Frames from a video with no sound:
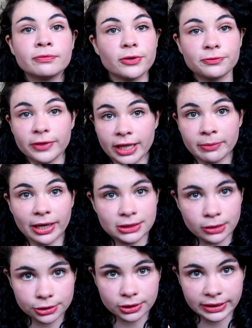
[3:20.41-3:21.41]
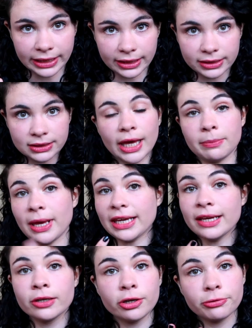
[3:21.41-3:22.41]
fulfilling my social needs, and
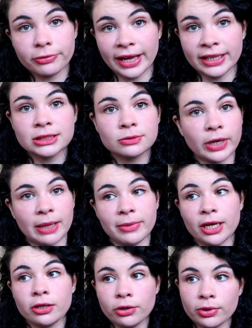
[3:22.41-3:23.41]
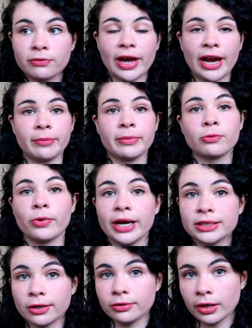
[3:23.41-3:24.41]
making new friends when I'm in a new environment where I
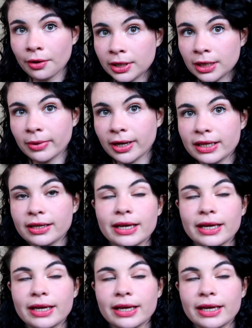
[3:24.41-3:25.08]
don't know anybody.